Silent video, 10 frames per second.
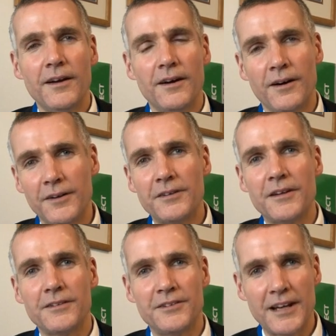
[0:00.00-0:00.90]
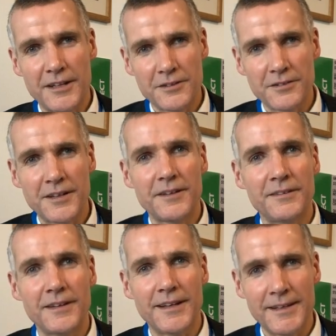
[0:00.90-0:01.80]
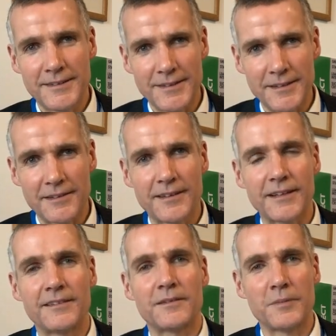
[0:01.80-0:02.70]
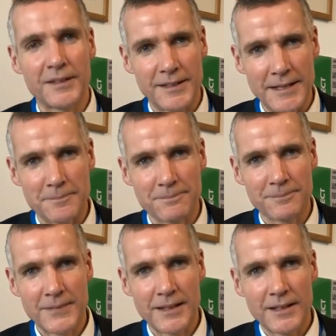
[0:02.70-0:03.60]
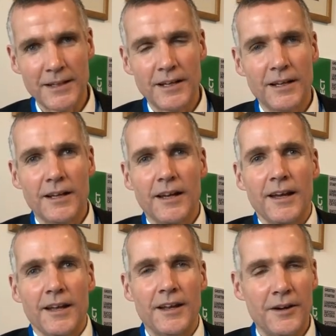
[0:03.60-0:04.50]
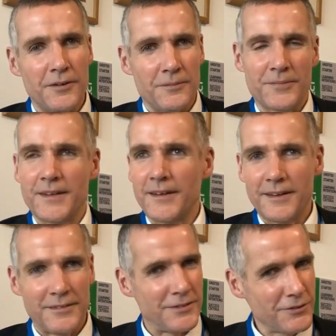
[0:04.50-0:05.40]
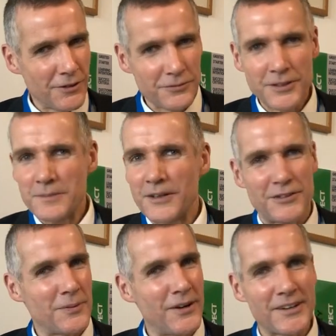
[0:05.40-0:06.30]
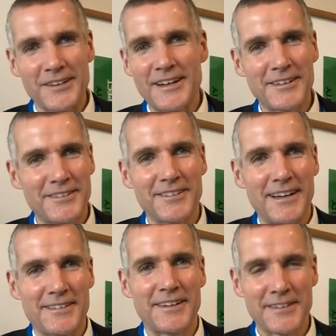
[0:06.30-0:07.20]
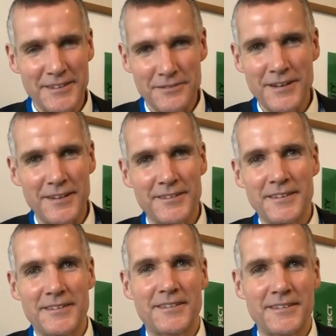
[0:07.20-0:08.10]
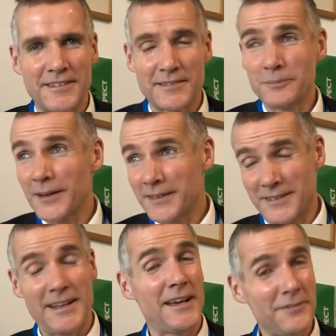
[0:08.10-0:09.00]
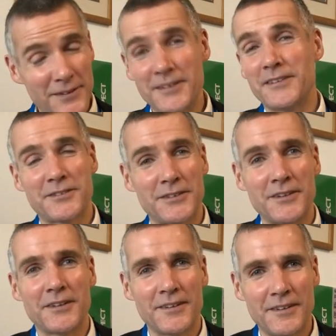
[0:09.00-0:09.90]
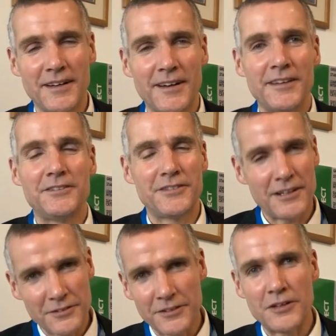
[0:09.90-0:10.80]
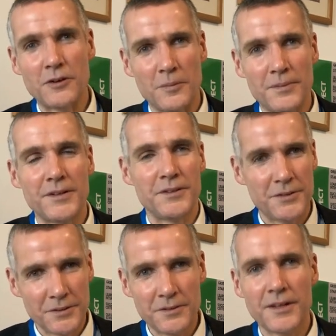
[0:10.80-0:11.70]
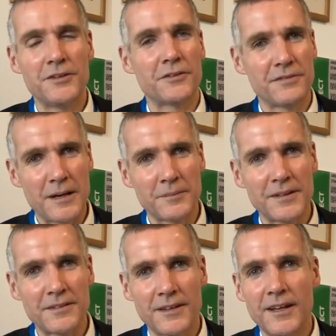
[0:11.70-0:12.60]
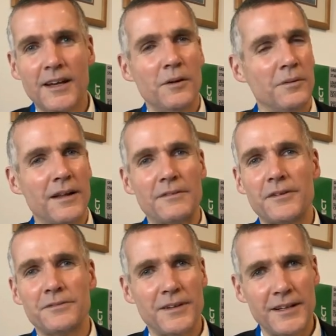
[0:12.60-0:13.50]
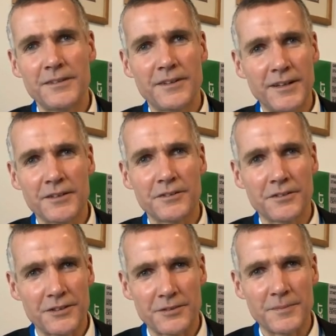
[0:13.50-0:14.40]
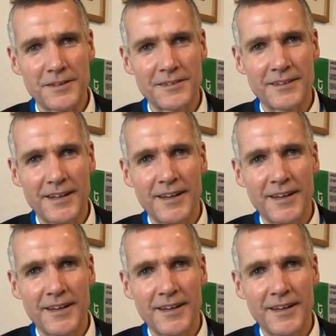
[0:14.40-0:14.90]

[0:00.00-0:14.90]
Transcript: on January the 18th, that is a Monday. Now, there's not really much more I can add to that other than the fact that despite everything that's going on, I genuinely hope that you and your families will have a very, very good Christmas